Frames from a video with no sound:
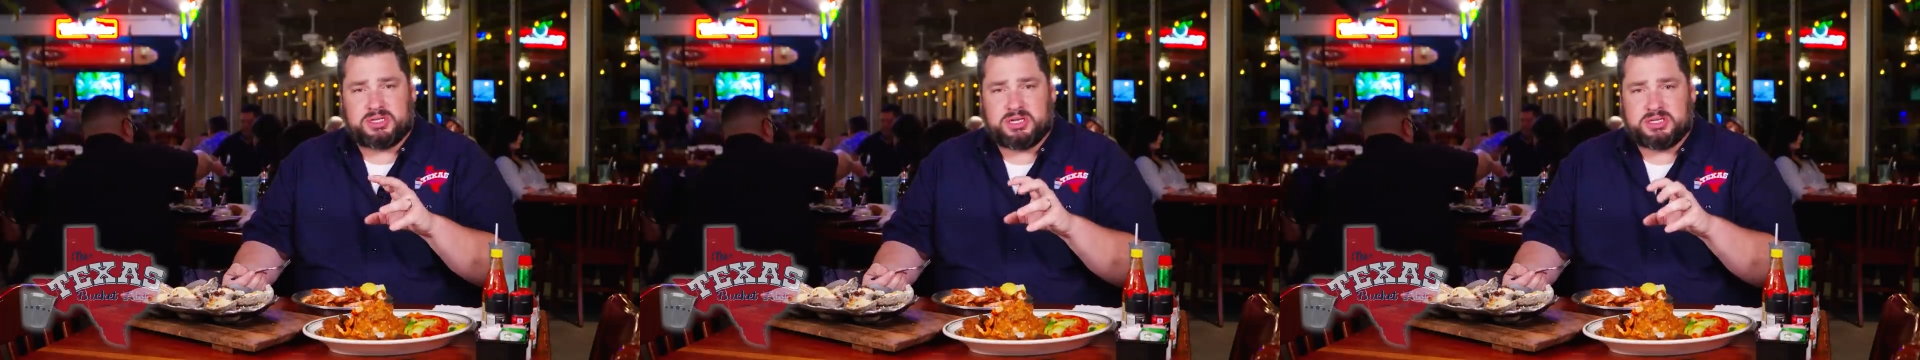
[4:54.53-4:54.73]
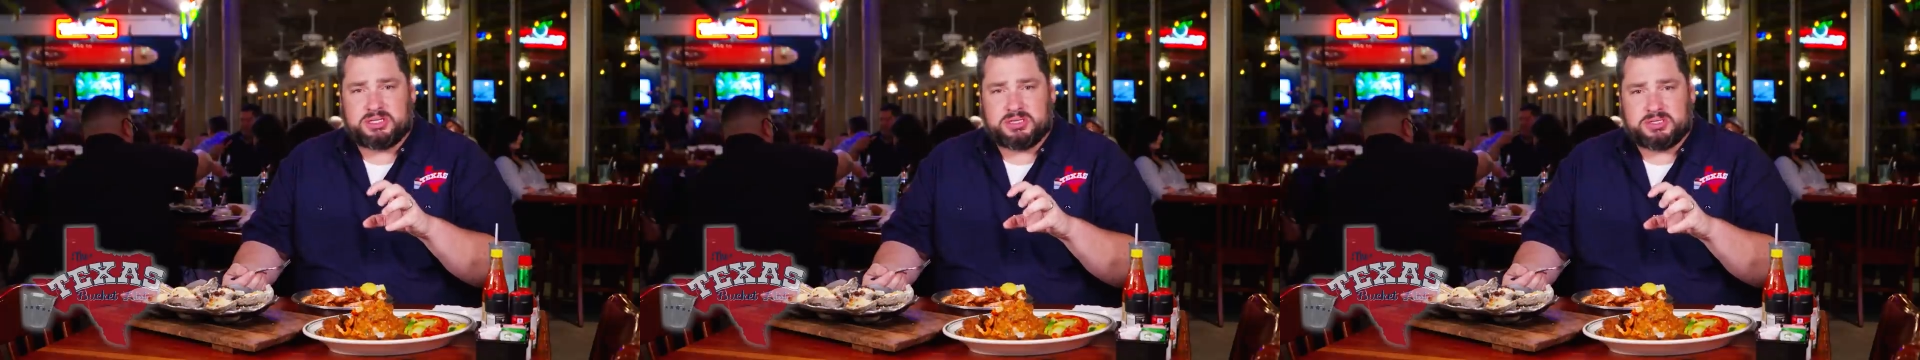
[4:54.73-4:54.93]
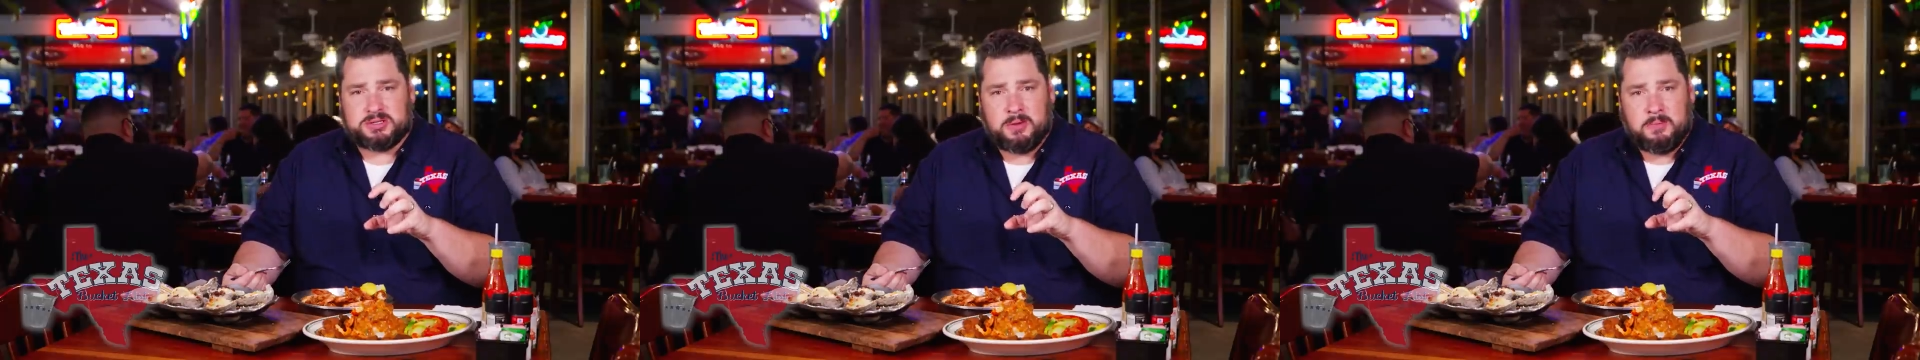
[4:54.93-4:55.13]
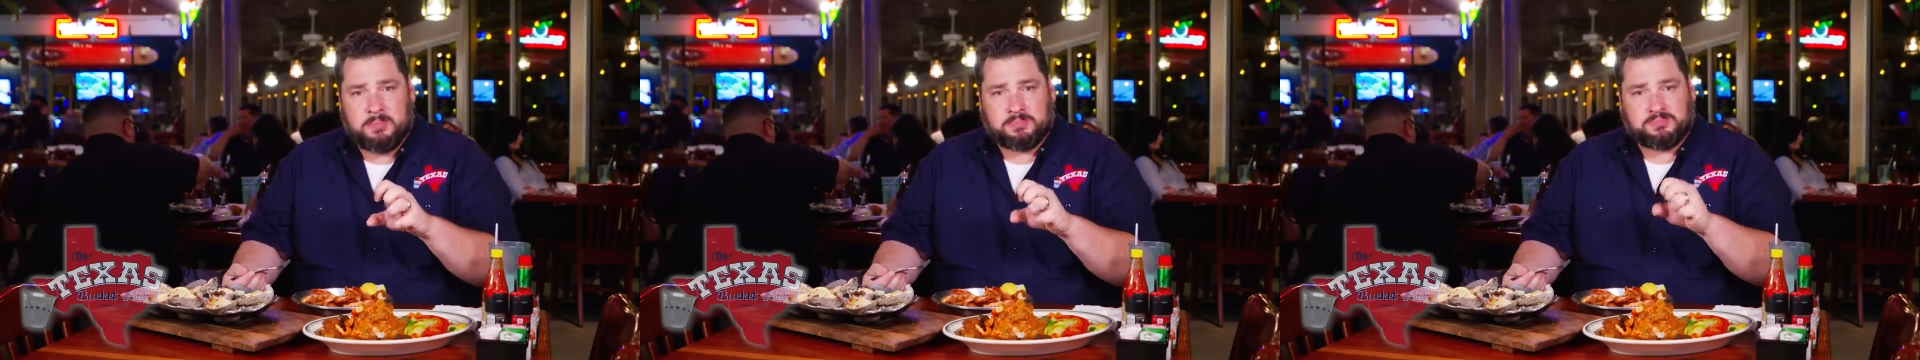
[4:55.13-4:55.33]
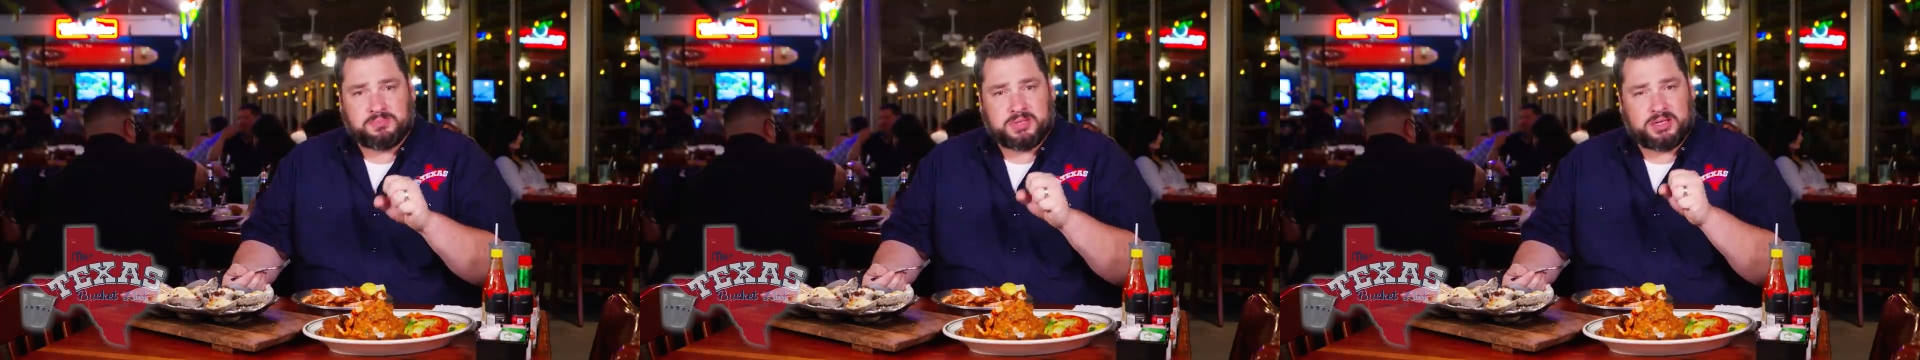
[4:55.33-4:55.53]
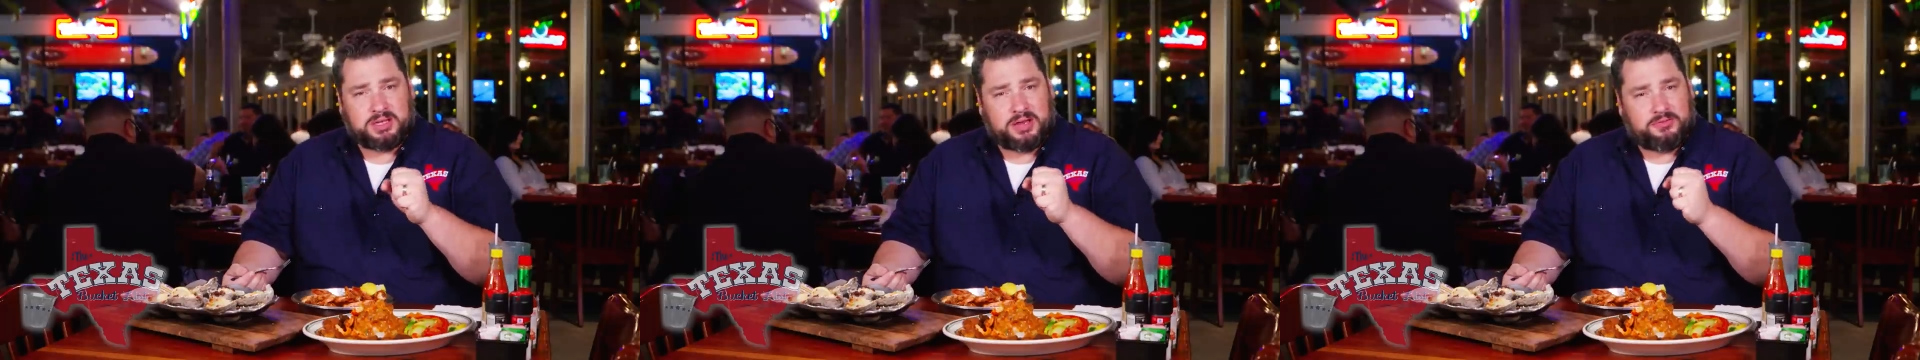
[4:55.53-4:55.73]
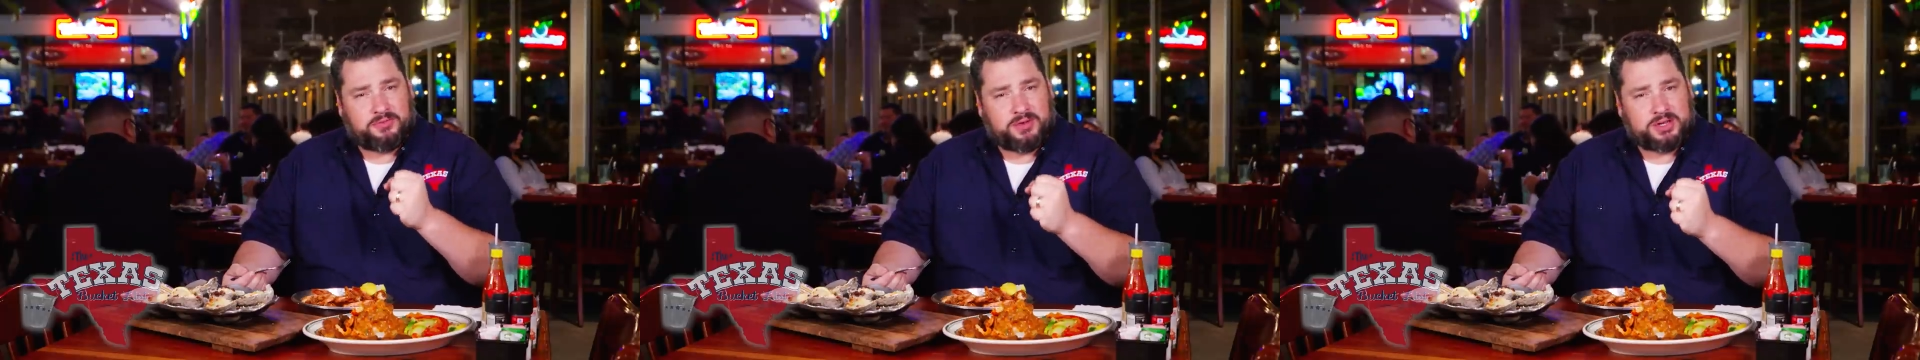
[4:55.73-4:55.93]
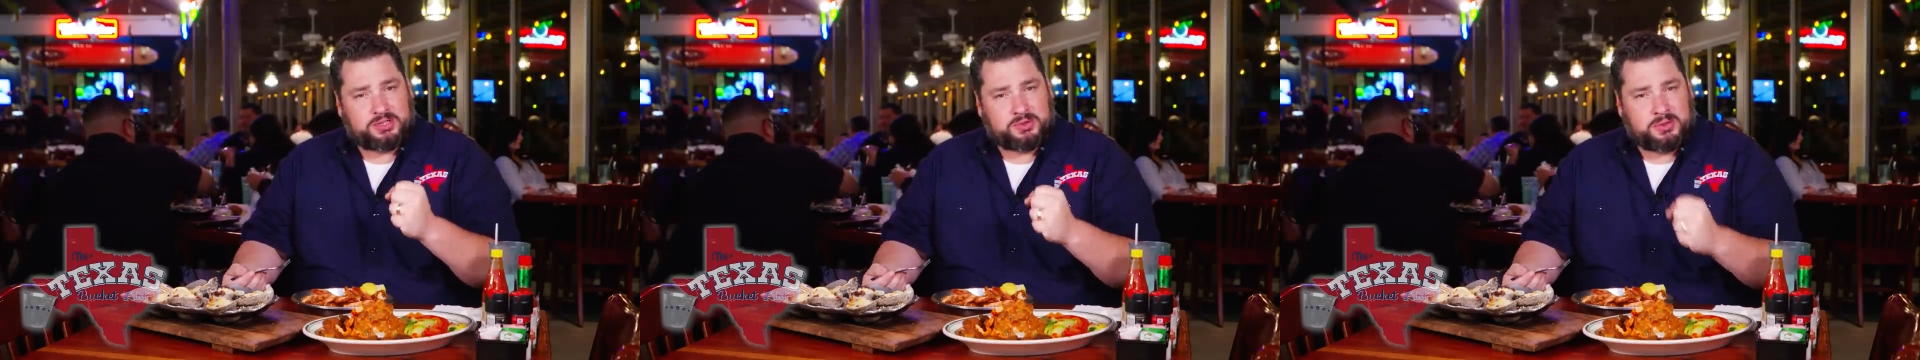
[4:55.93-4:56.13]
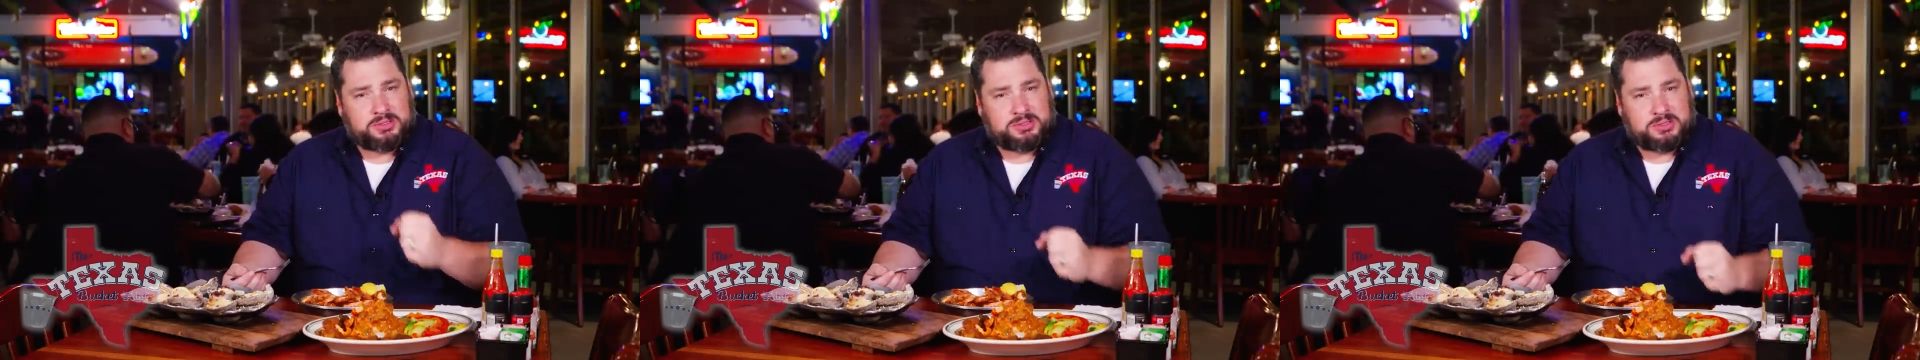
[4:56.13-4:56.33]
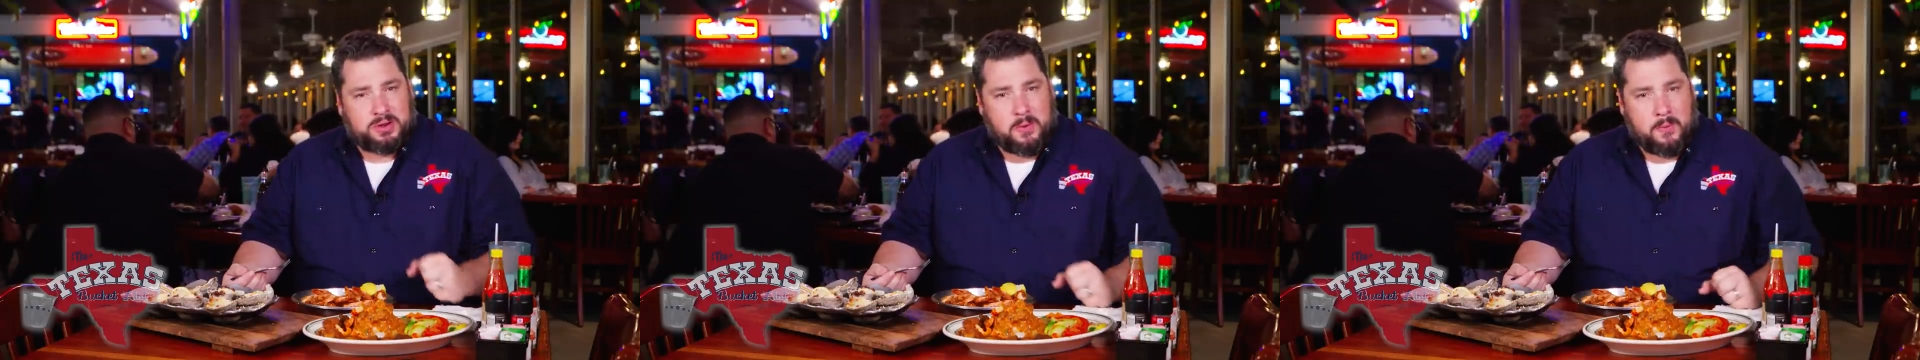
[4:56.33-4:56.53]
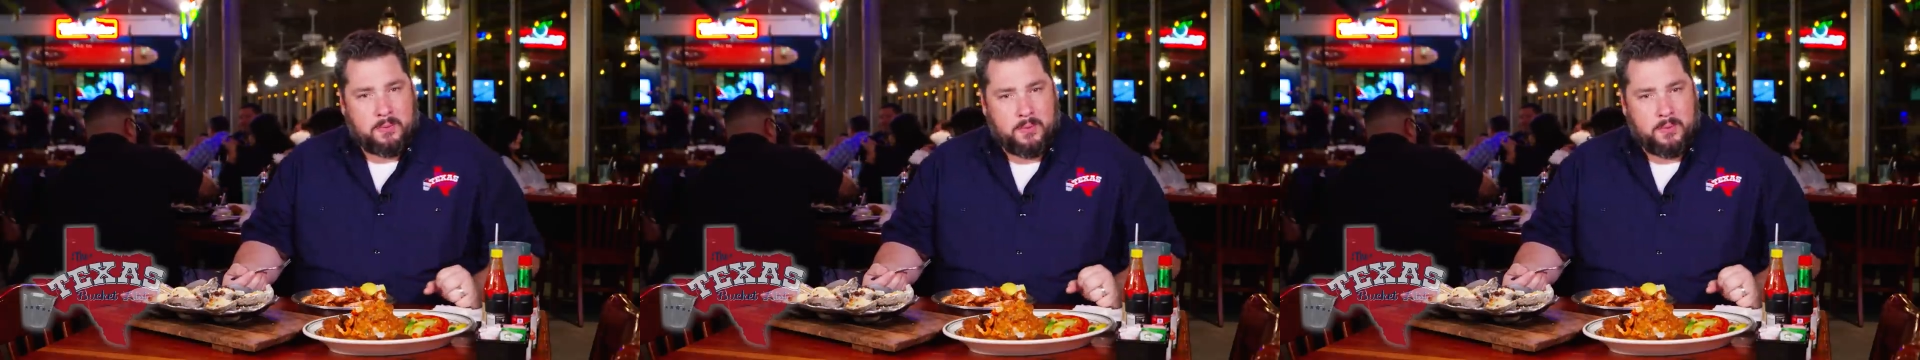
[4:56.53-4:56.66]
cheeses and that fresh oyster.